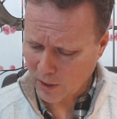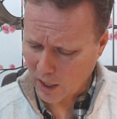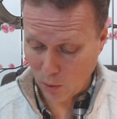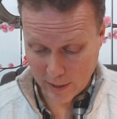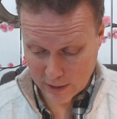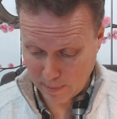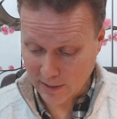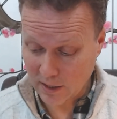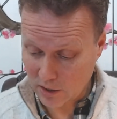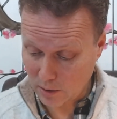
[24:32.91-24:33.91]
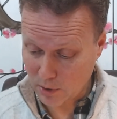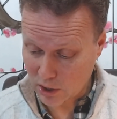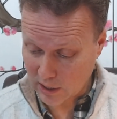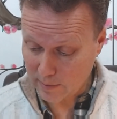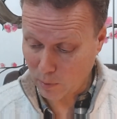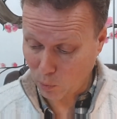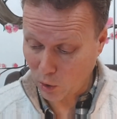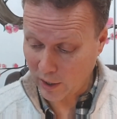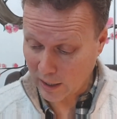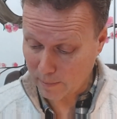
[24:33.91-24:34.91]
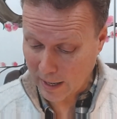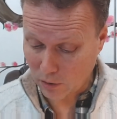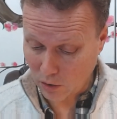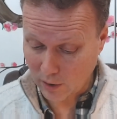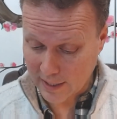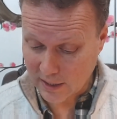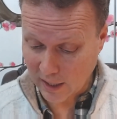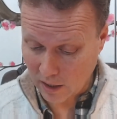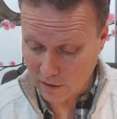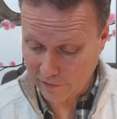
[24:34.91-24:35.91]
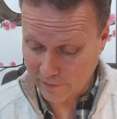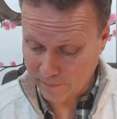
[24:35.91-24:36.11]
Are you expecting too much sleep and worrying about not getting enough?